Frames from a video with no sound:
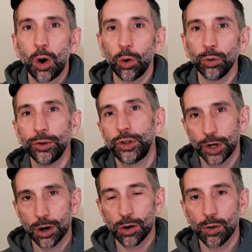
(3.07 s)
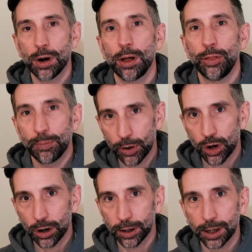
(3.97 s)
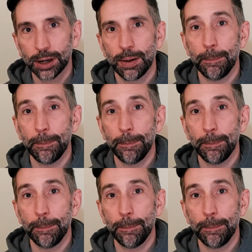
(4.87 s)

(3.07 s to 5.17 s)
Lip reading: old show, The Burg,